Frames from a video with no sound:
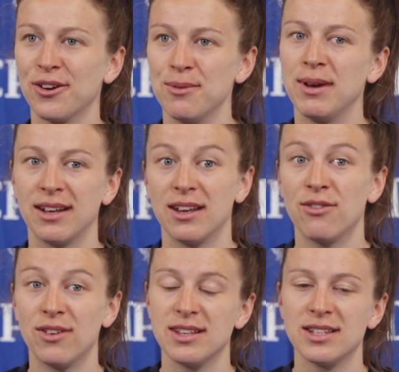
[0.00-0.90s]
are going to make a
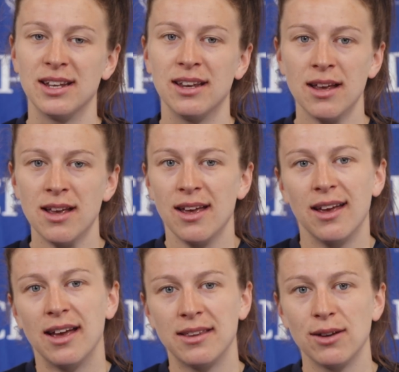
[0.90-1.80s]
difference. And
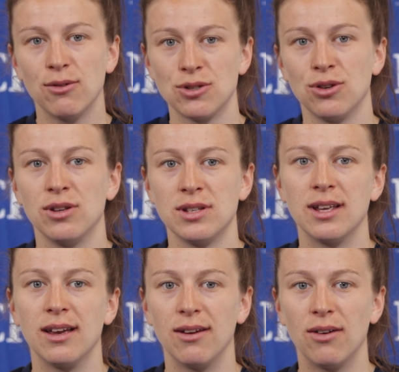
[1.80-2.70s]
I think what's good
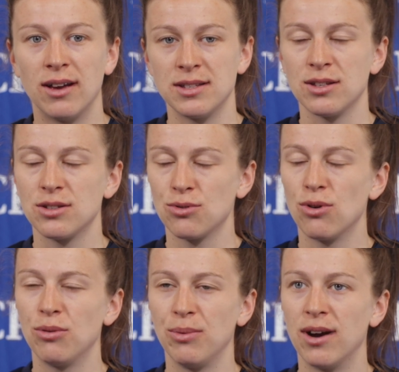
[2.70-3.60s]
is that as a
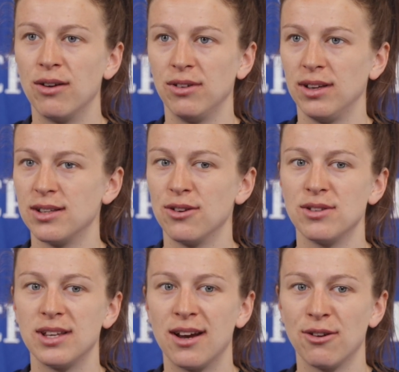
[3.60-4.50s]
squad we are really
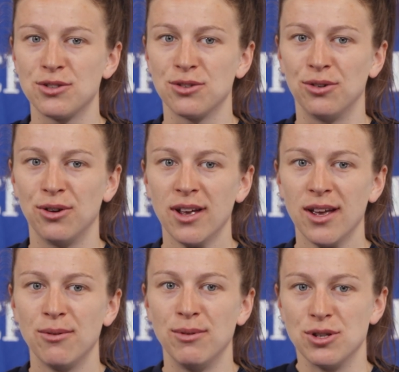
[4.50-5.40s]
down to earth, so
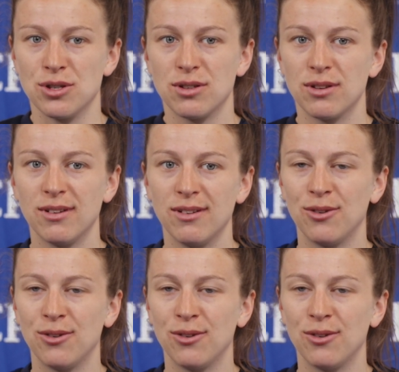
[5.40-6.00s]
we just